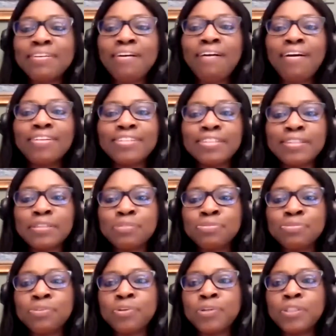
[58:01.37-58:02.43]
in order
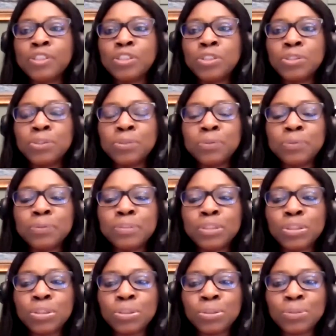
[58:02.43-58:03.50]
for
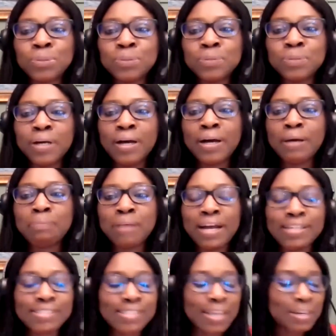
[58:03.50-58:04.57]
you to
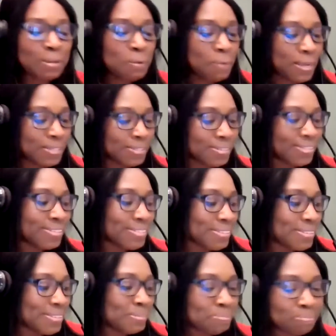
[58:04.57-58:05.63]
answer the
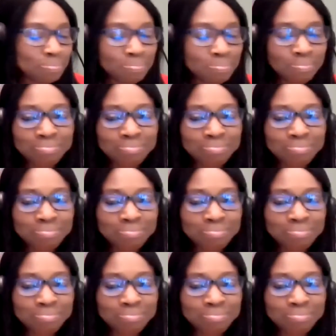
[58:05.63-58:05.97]
questions.